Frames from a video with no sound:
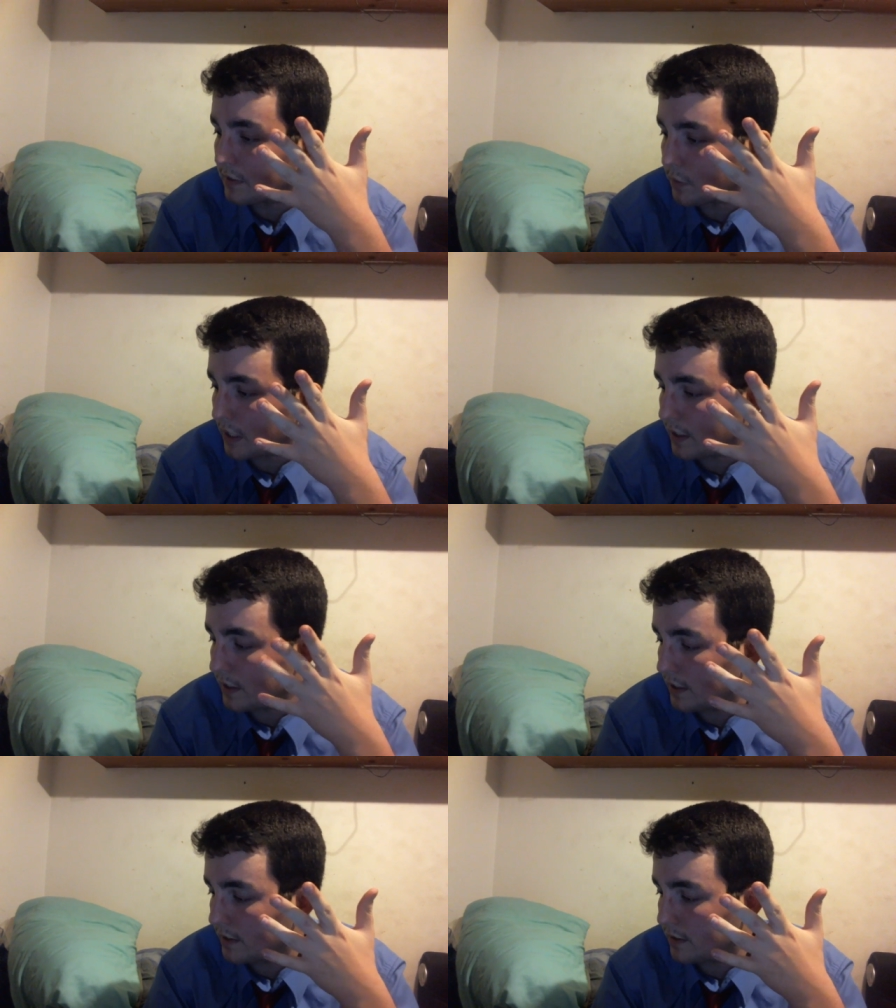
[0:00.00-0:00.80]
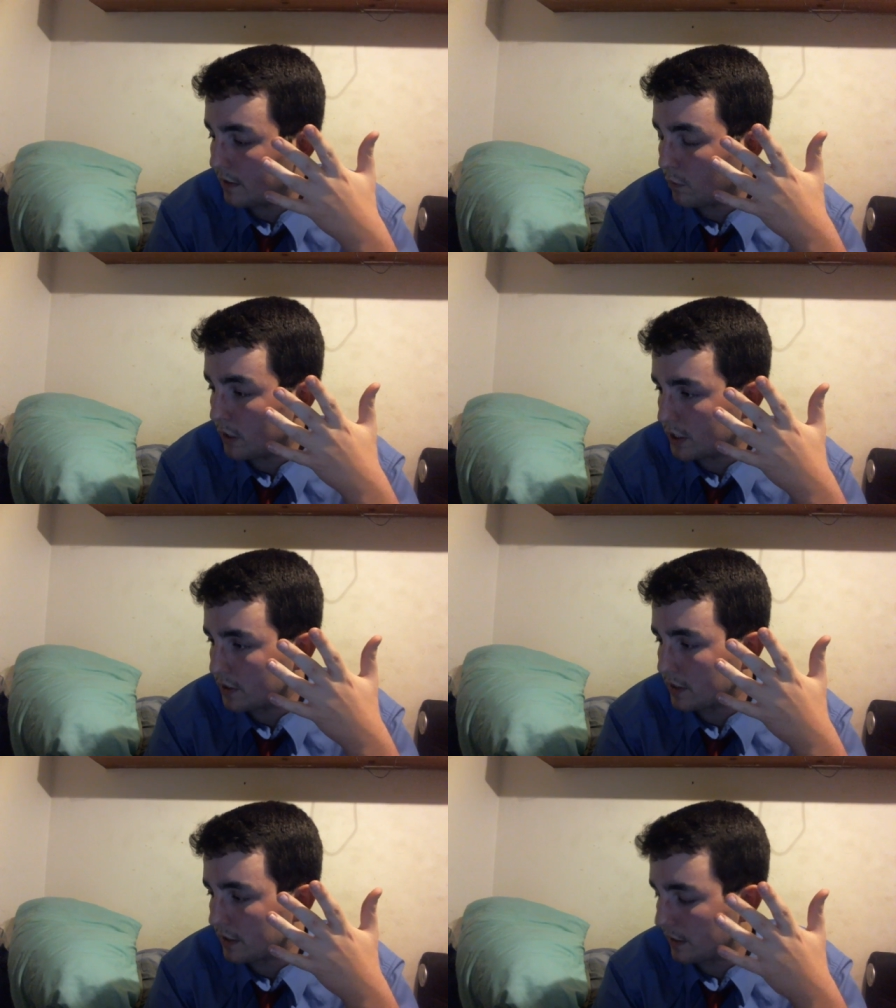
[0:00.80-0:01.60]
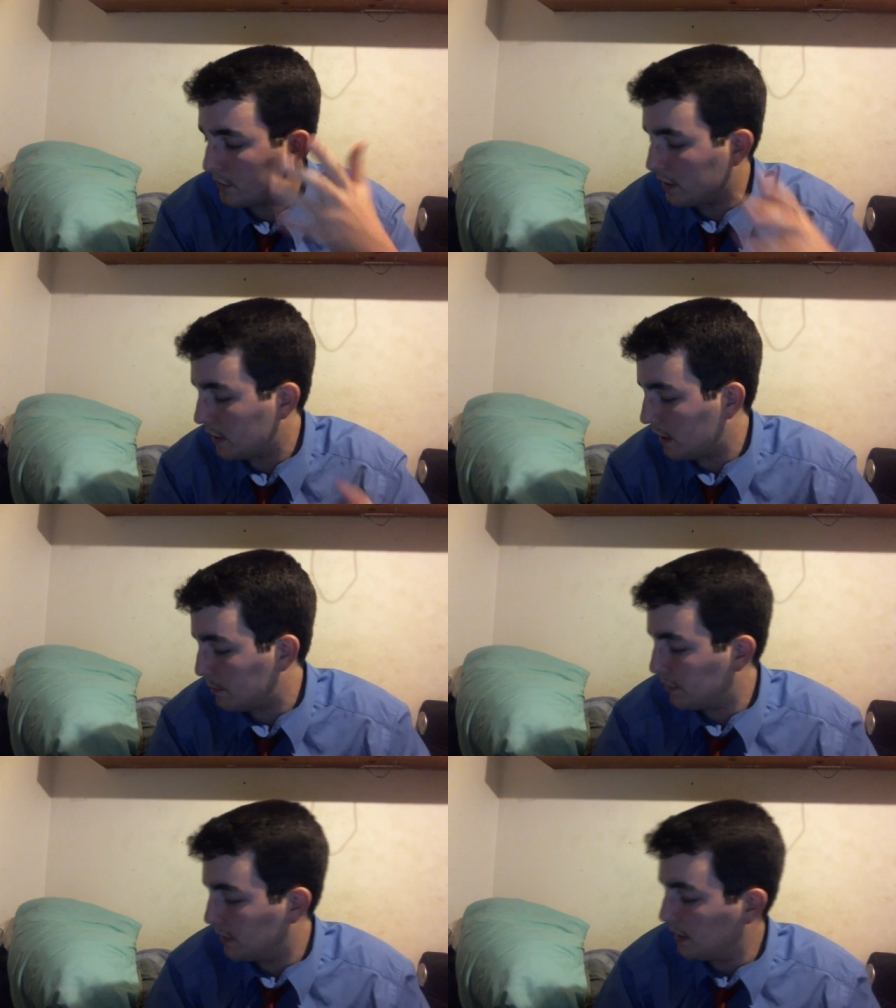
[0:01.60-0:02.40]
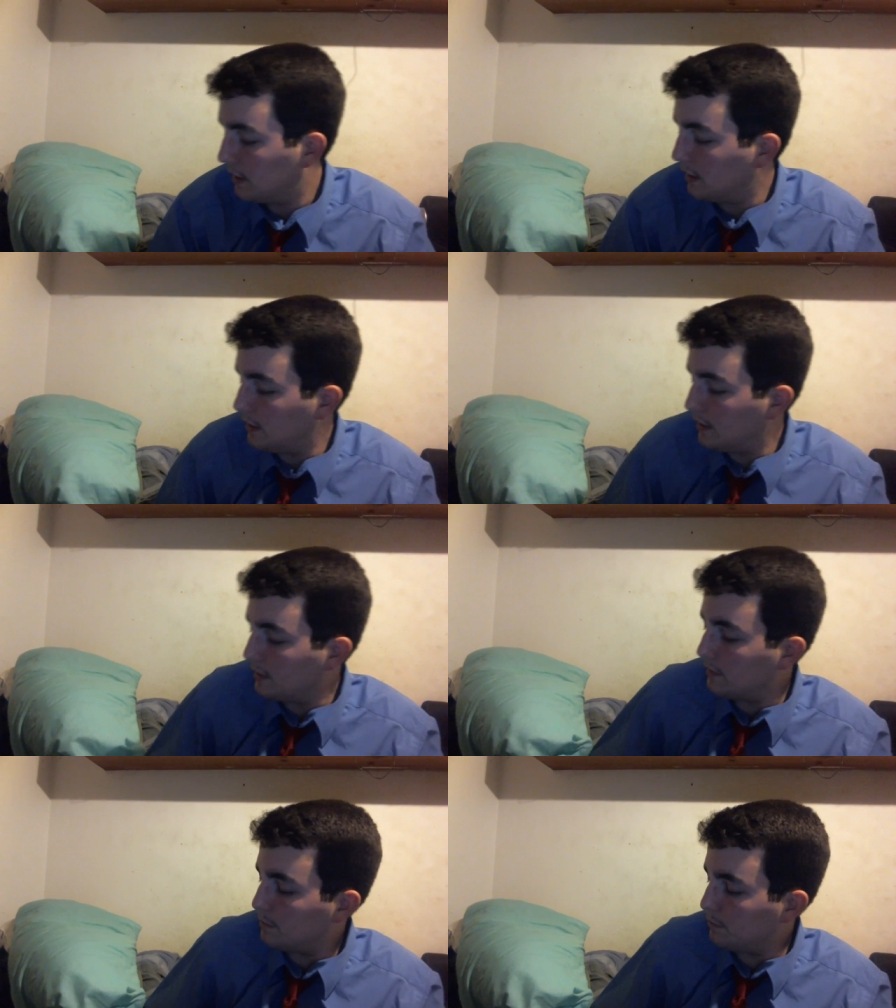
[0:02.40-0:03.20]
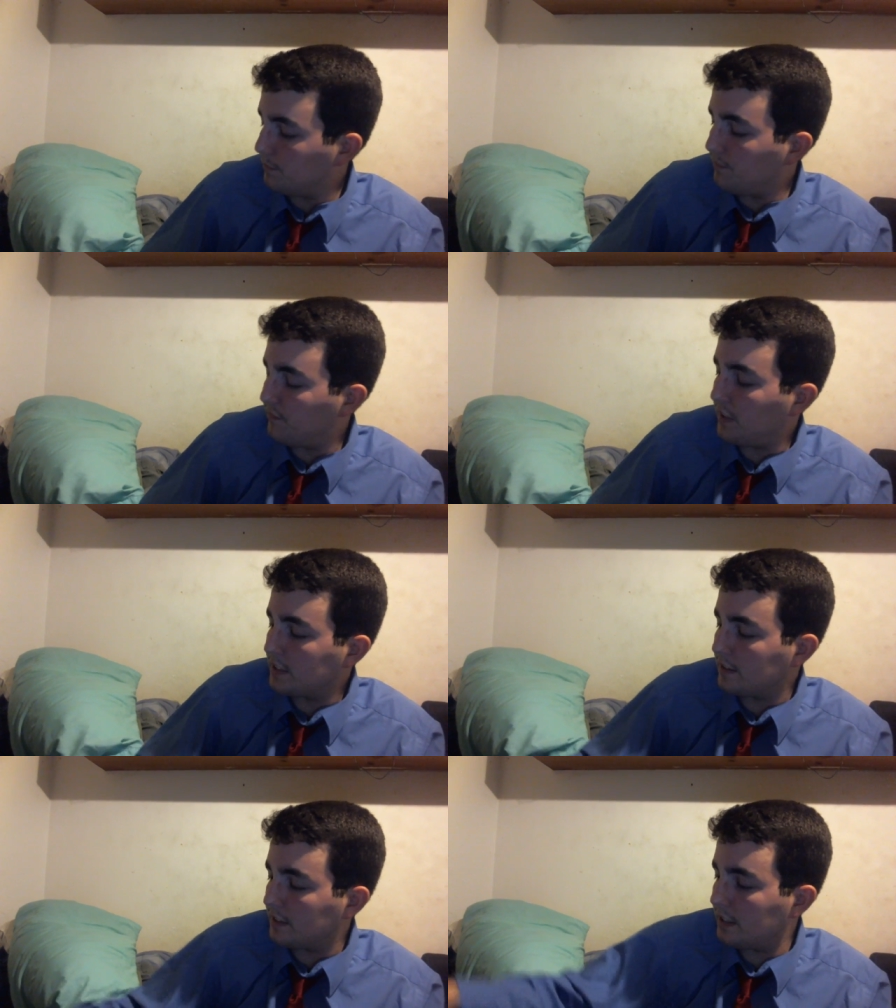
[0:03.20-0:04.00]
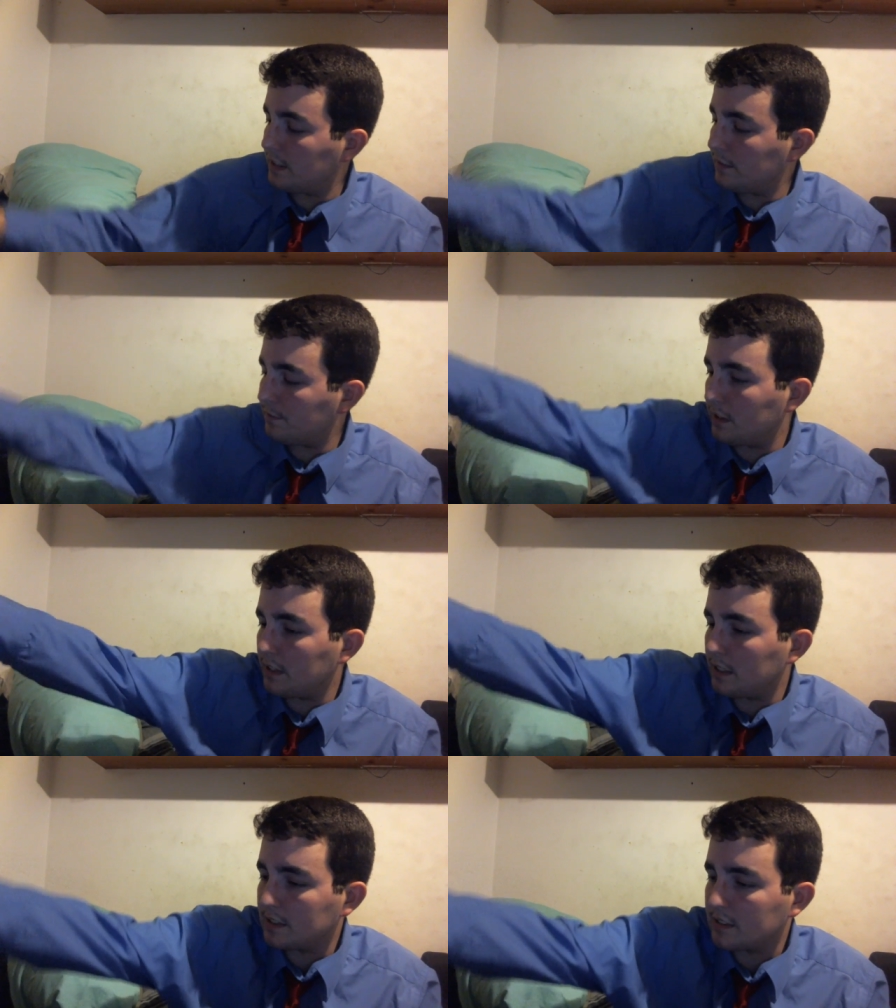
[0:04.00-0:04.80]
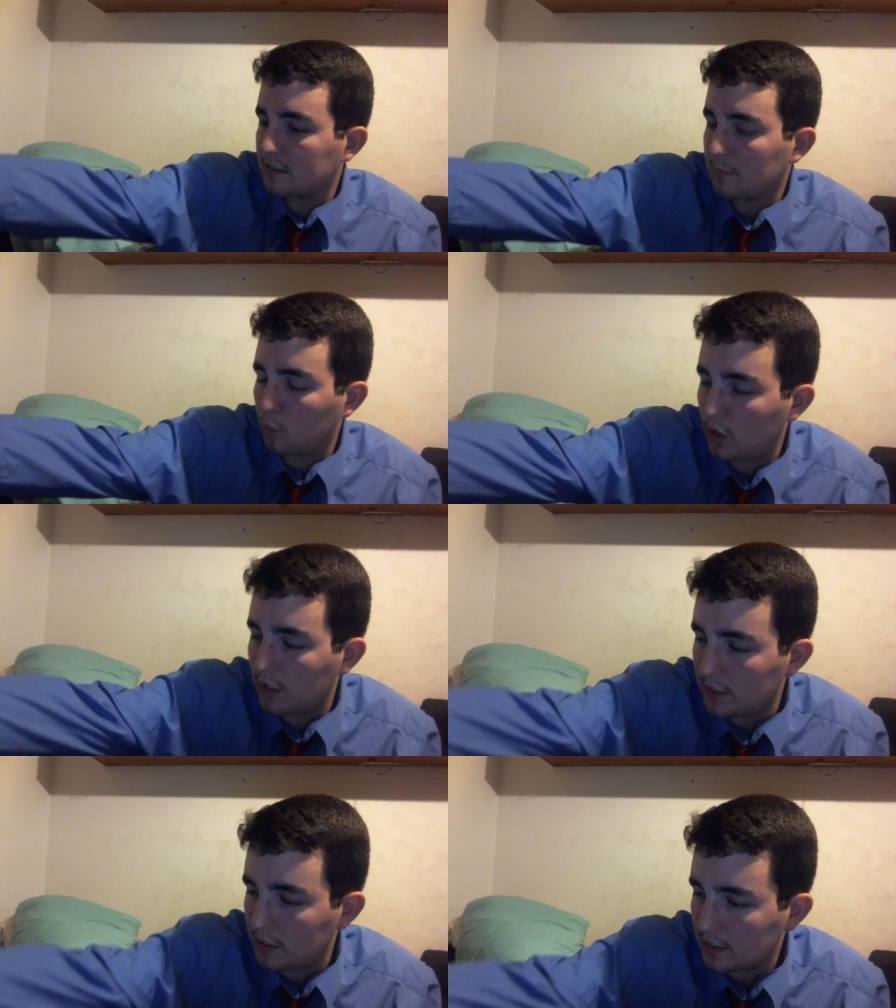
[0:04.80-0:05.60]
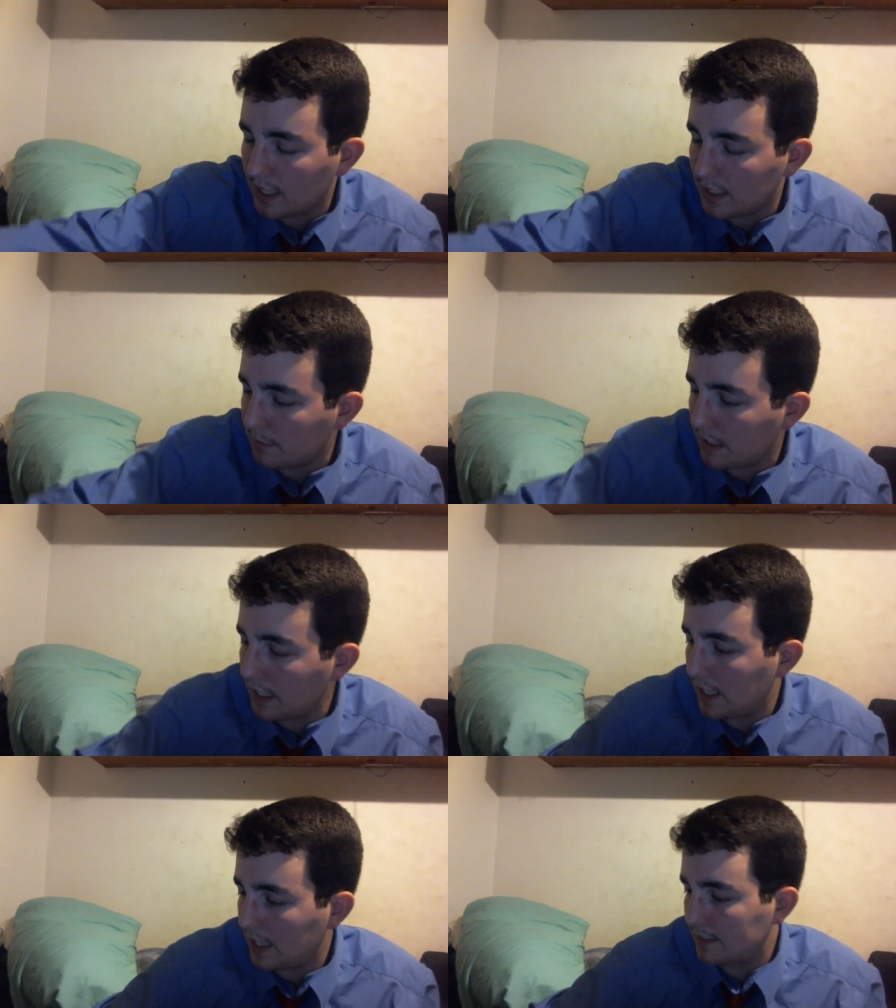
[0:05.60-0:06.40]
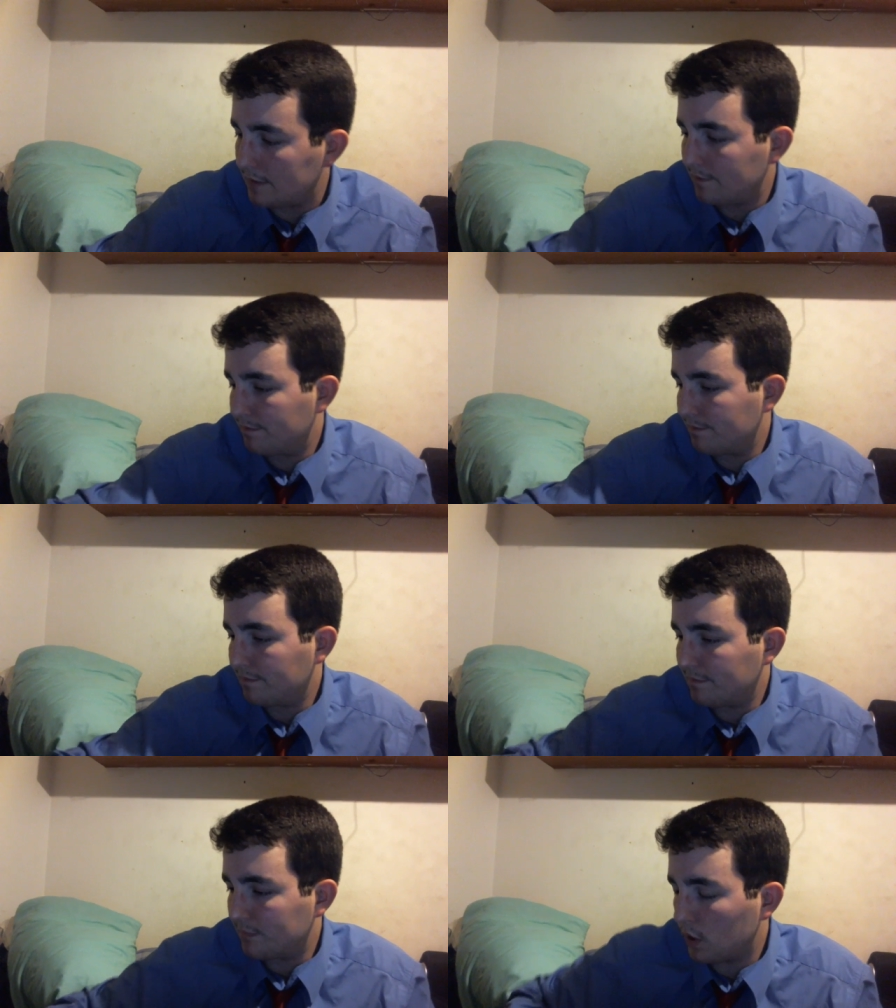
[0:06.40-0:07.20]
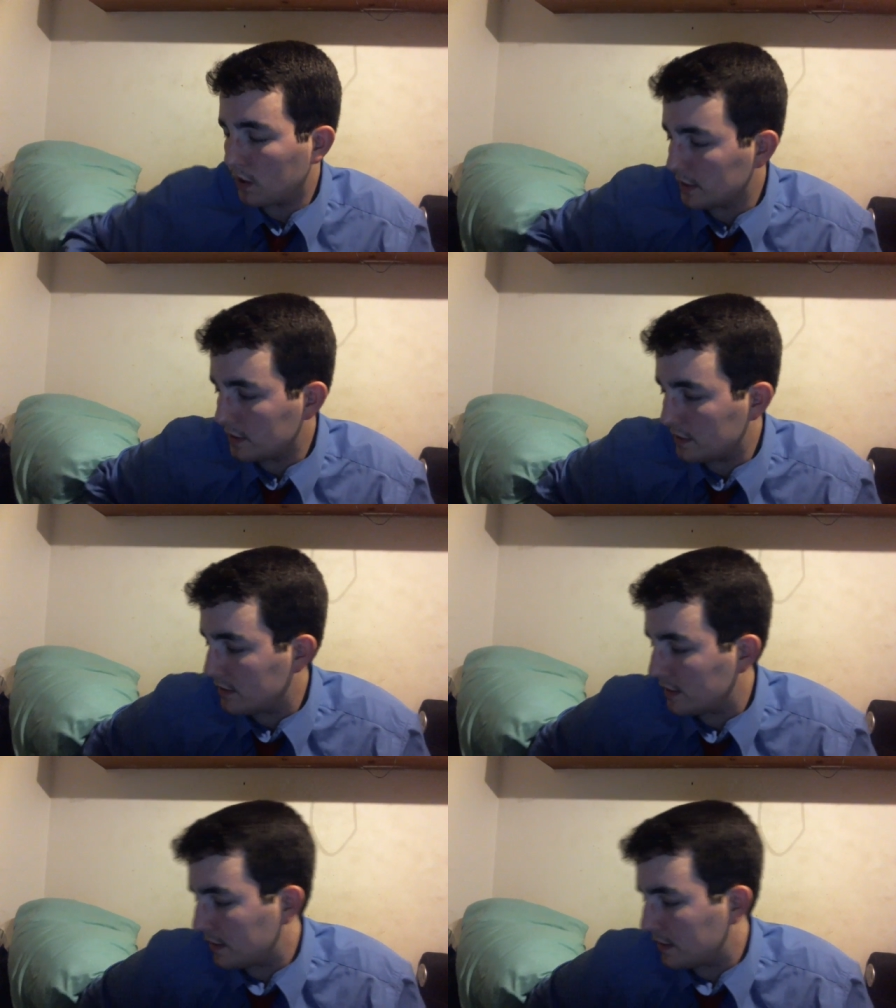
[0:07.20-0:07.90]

when I originally lifted it up, fucking thing felt like some wood got in my eye. Or at least,